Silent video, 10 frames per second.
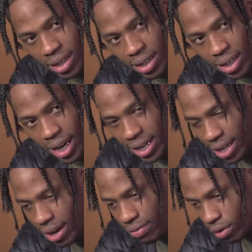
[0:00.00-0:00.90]
it's like
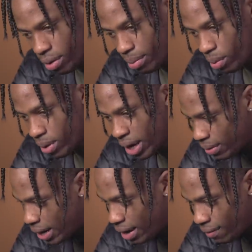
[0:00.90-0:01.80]
dead for it, but we
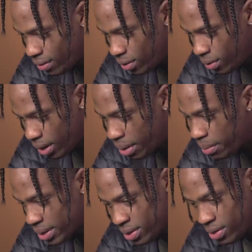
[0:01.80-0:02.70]
have, have a new way.
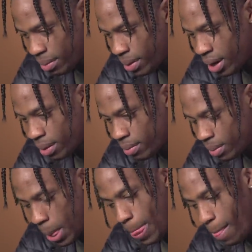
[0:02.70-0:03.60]
I'm about to drop my
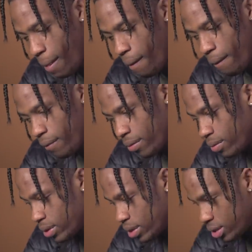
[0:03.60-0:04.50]
album,
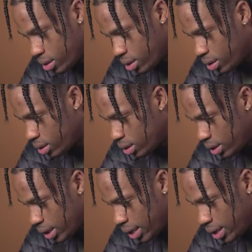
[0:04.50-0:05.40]
which is,
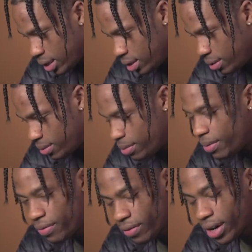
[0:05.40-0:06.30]
it's like, seems to
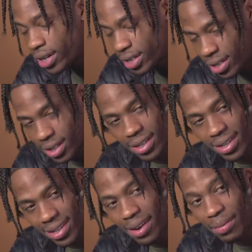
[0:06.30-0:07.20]
be fresh.
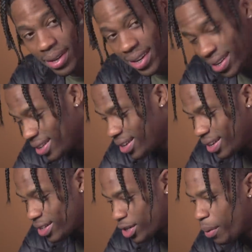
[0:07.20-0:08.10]
I'm thinking
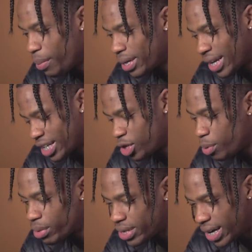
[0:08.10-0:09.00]
it's gonna be like
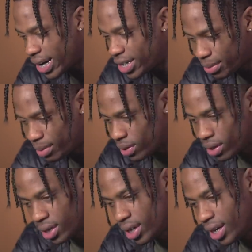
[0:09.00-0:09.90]
super
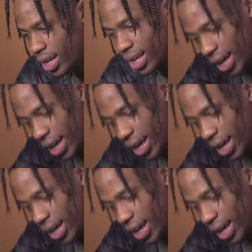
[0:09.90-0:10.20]
tangible and